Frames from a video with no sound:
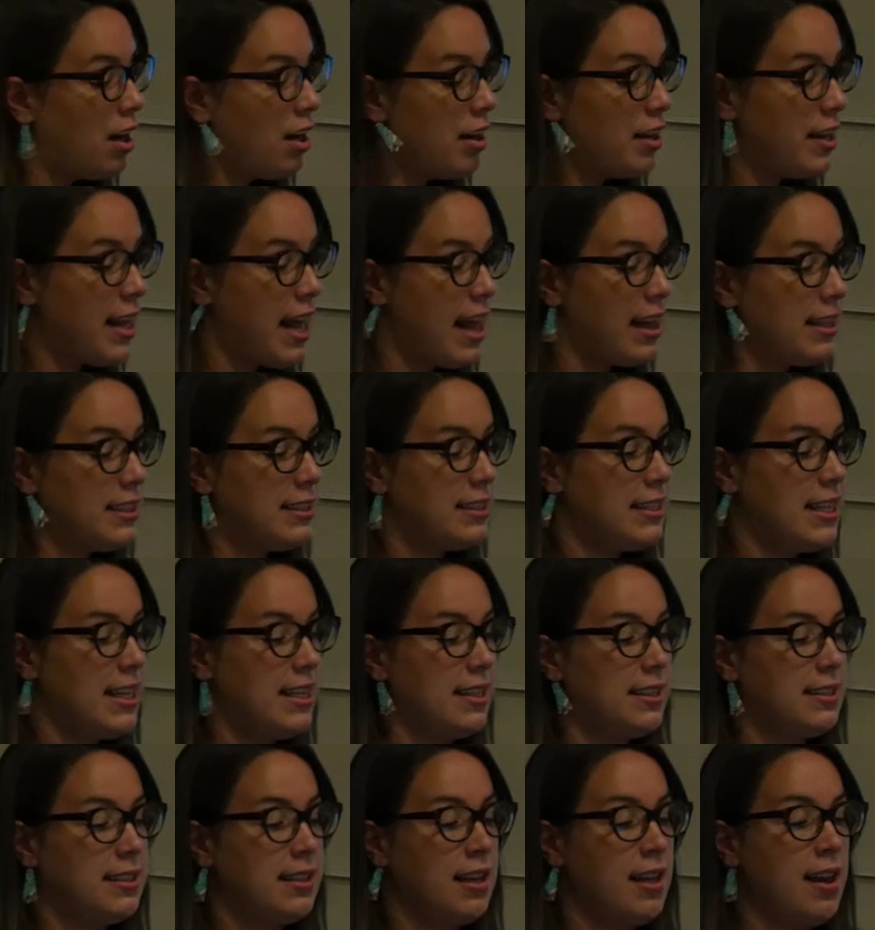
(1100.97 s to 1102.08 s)
our
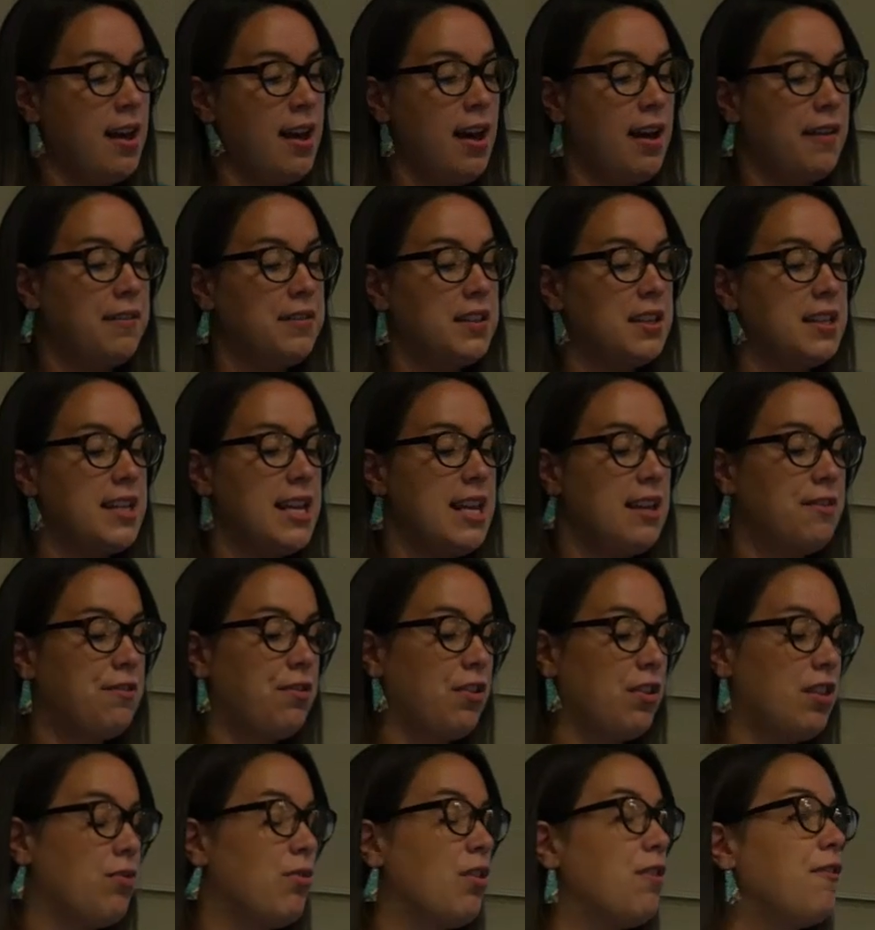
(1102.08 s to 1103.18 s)
analyses of the need
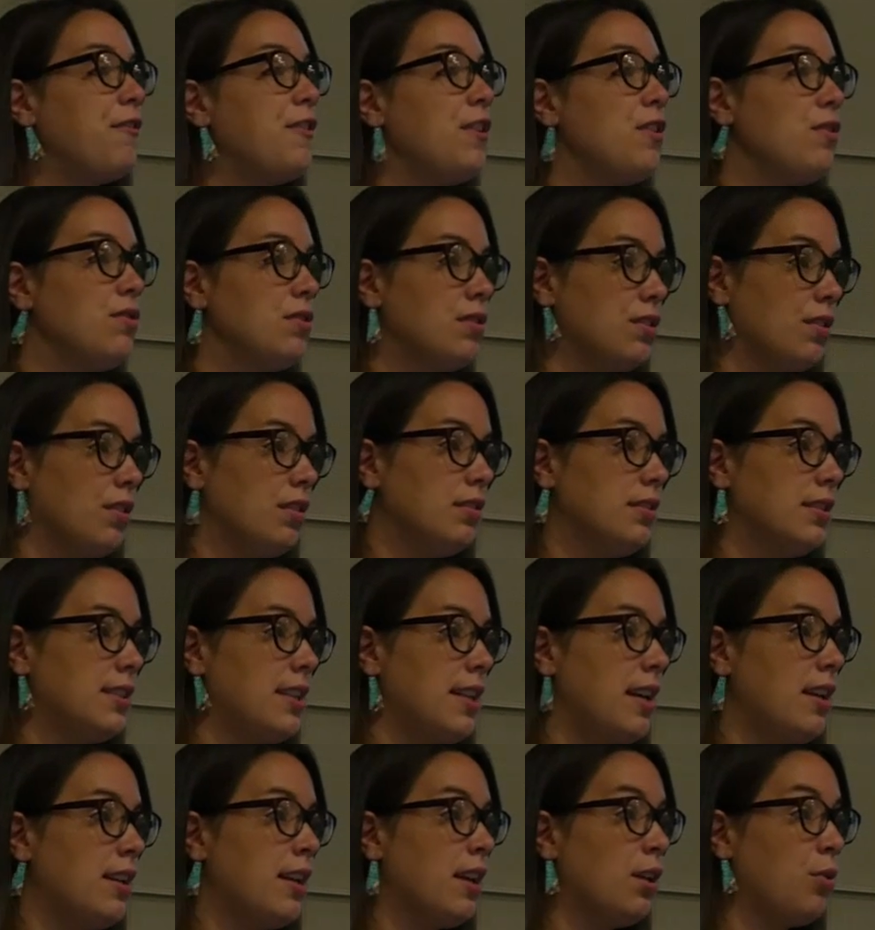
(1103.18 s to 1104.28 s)
for the refusal
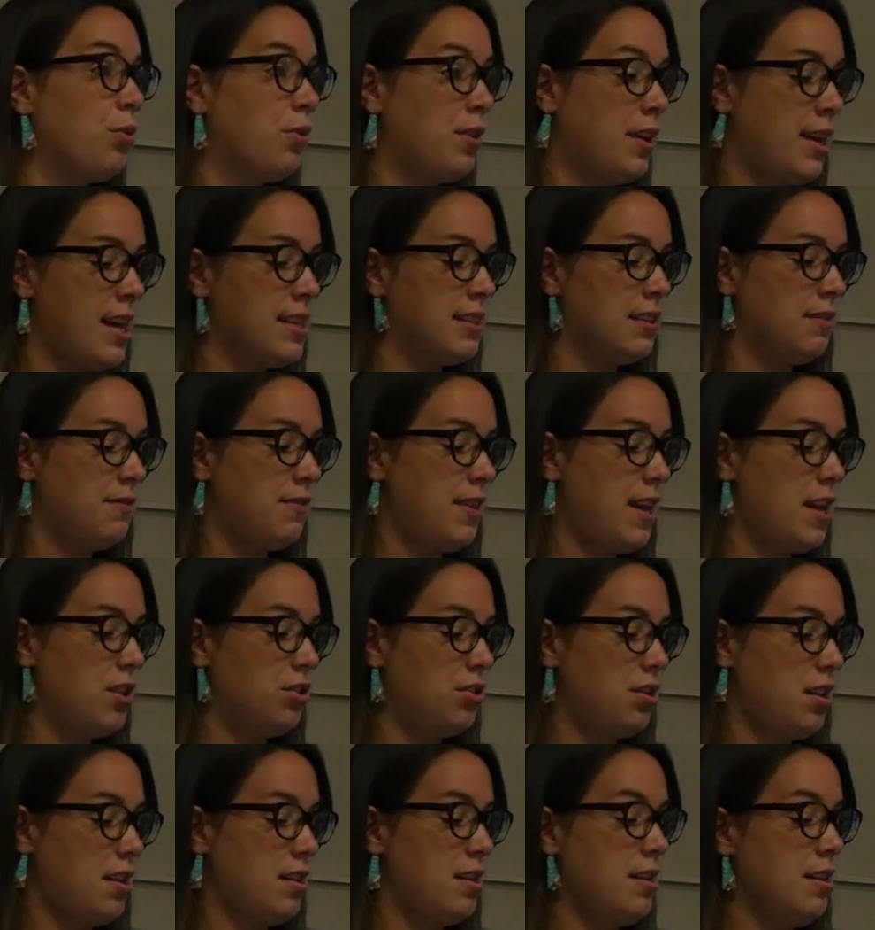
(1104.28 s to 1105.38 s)
to inquiry as
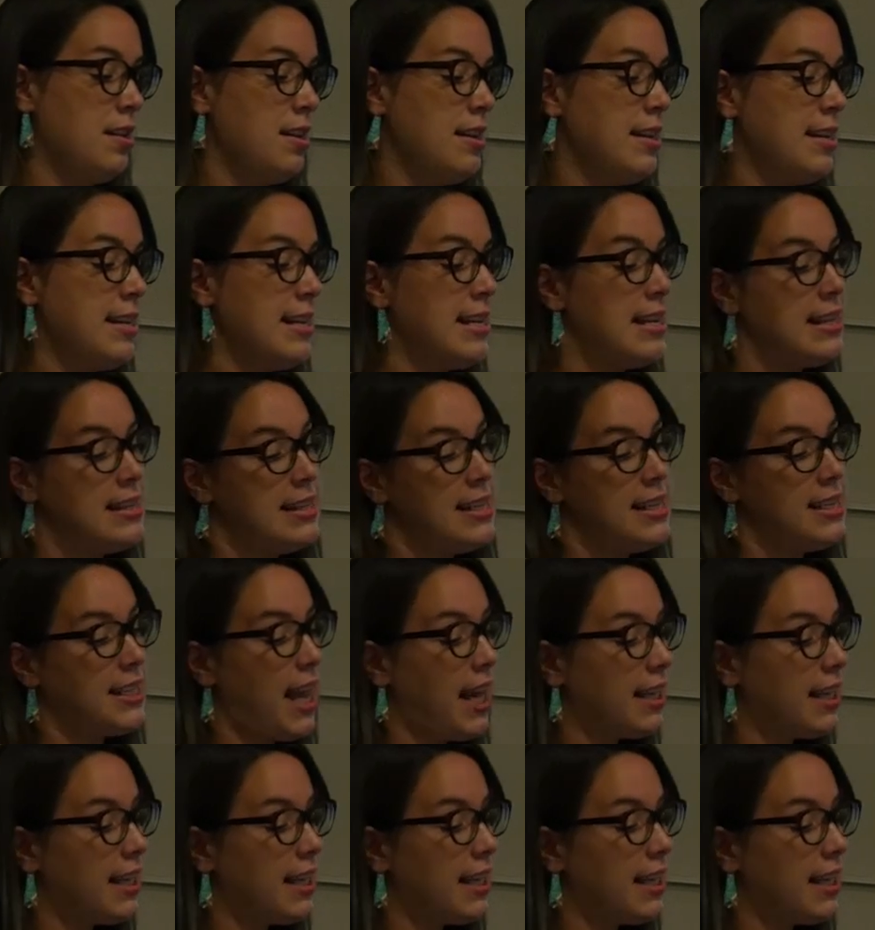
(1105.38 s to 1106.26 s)
invasion. And these